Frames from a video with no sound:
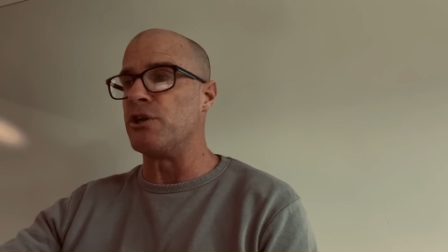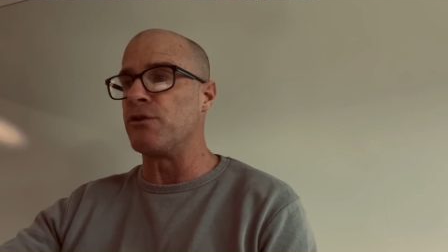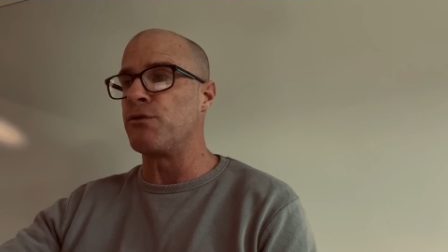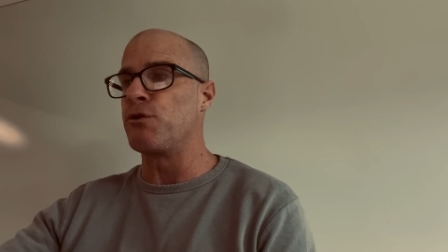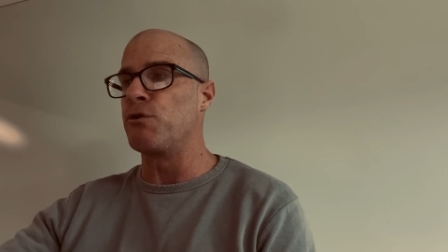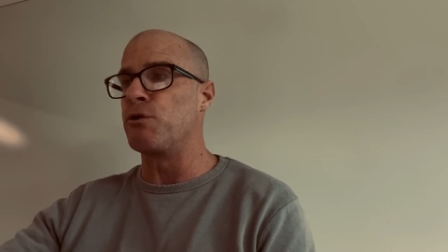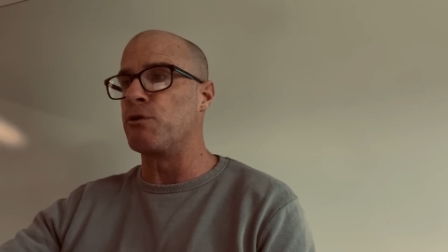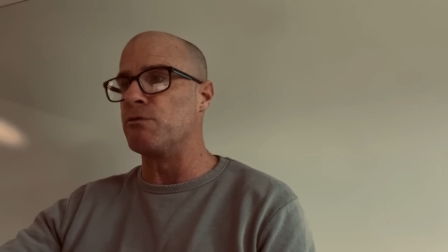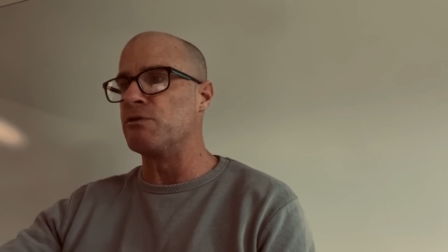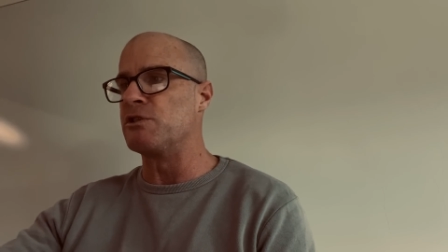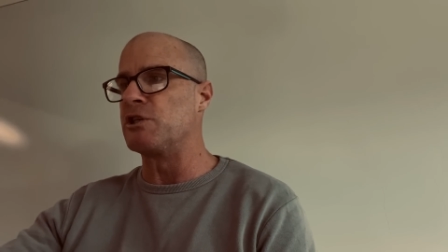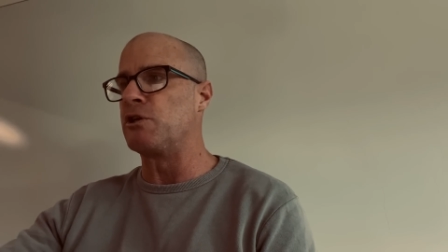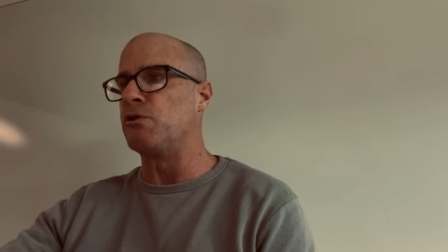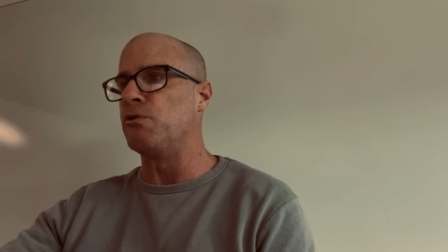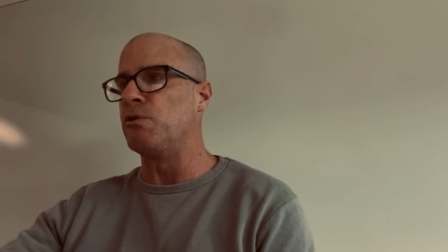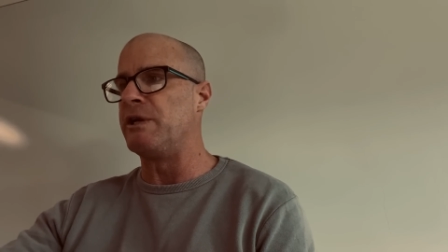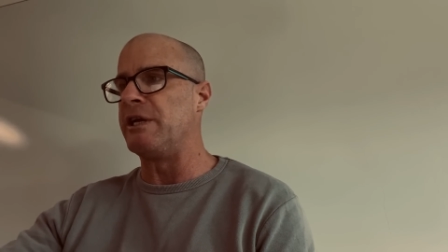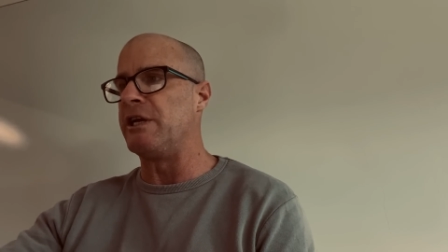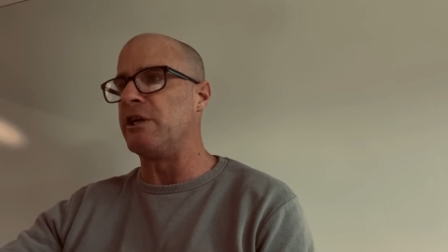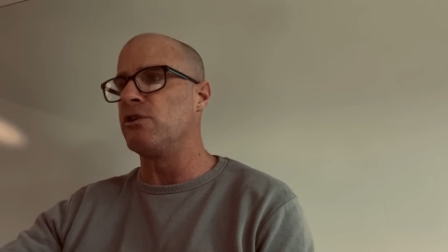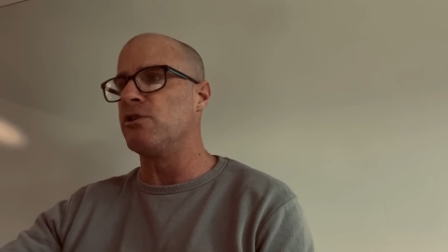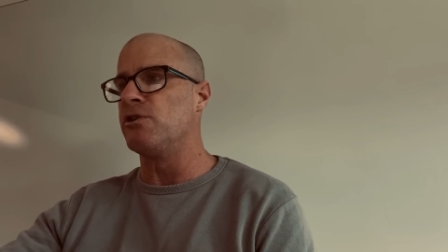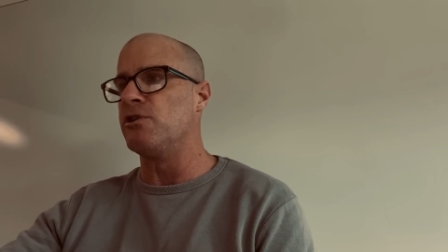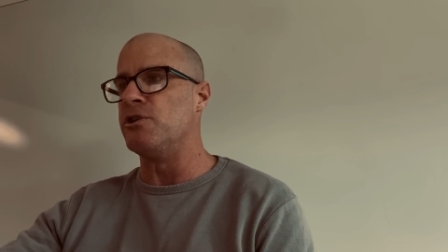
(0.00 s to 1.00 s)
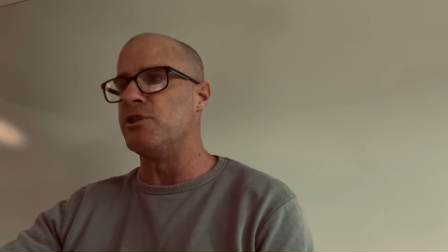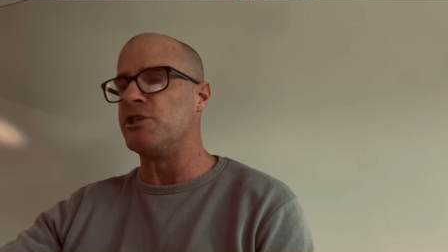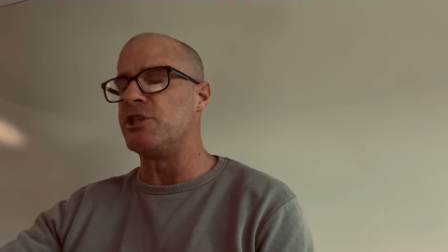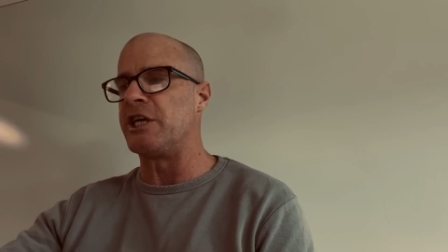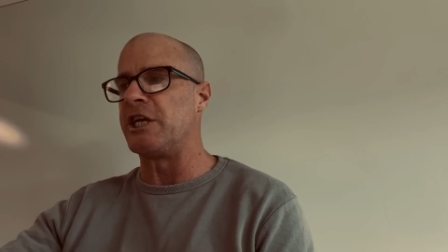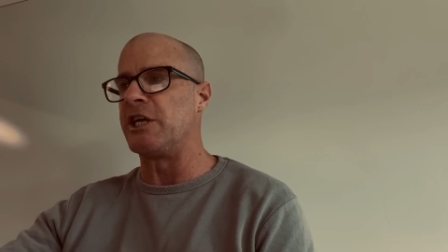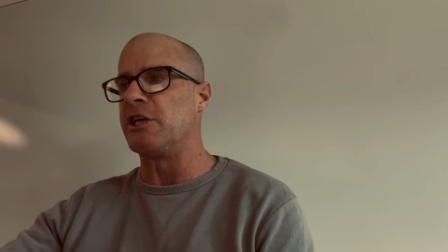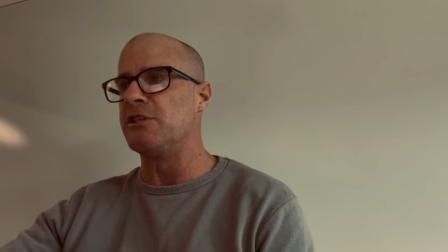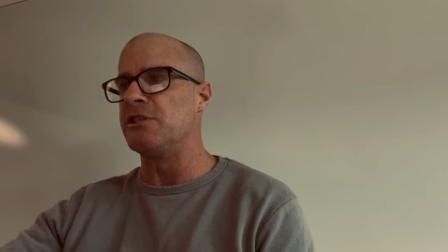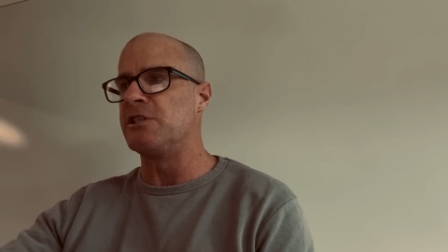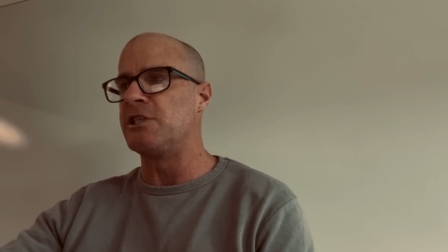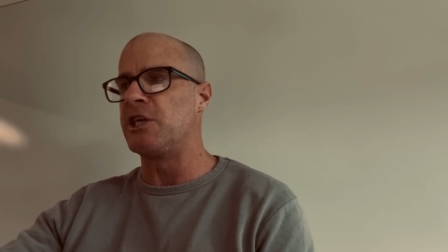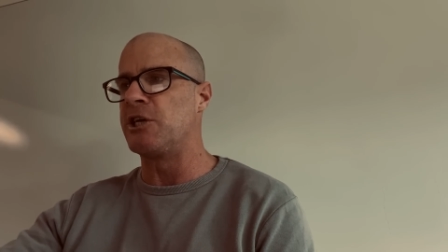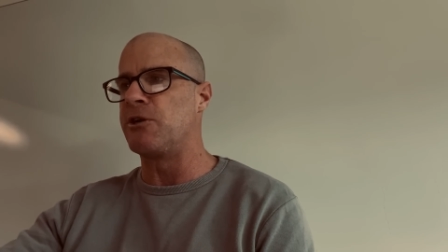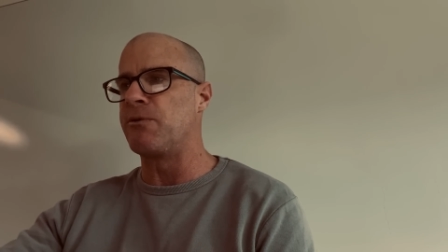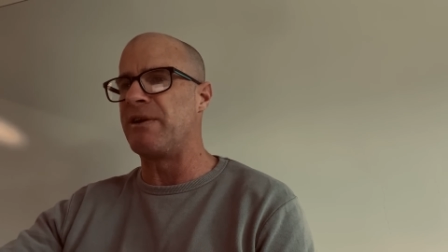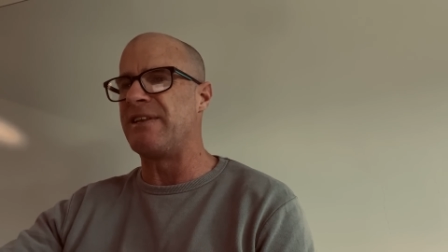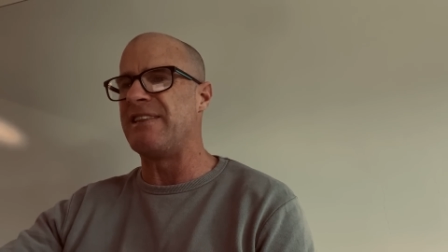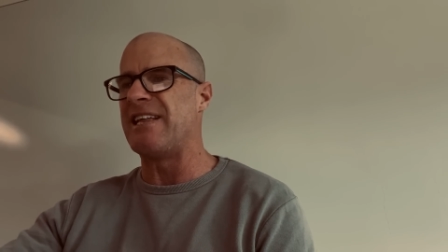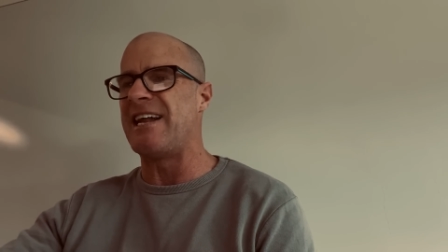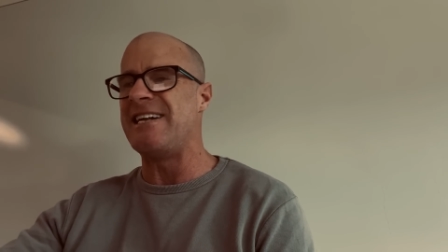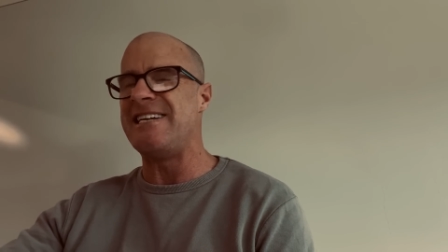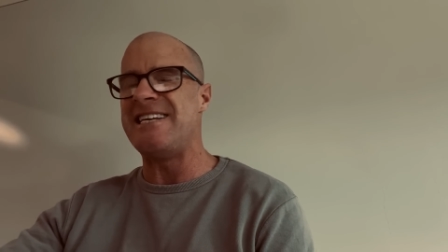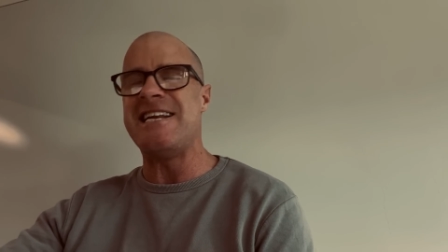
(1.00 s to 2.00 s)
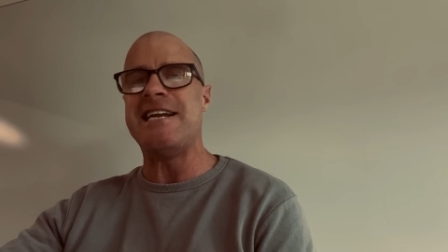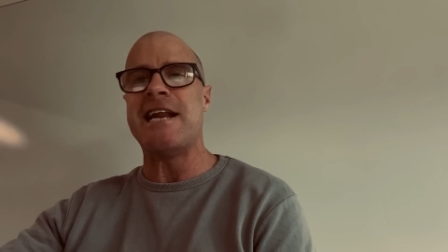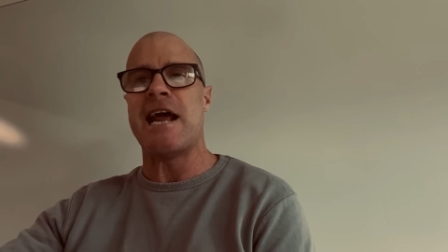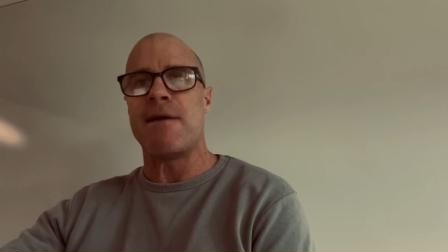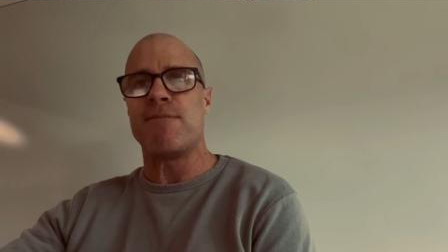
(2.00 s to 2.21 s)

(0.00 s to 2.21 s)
I thought it was a good inclusion considering they did